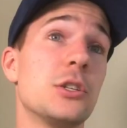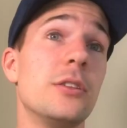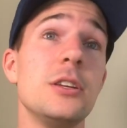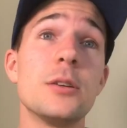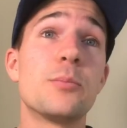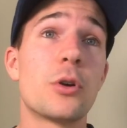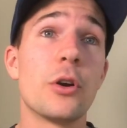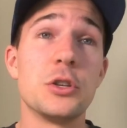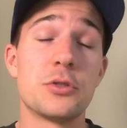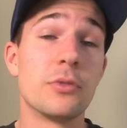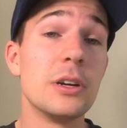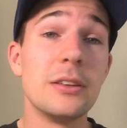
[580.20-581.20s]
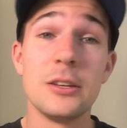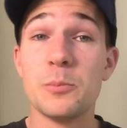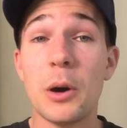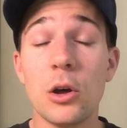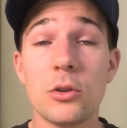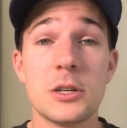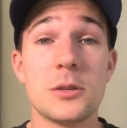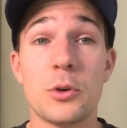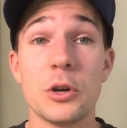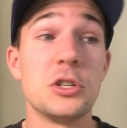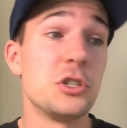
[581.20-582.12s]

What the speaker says: this approach, really, this polarized approach,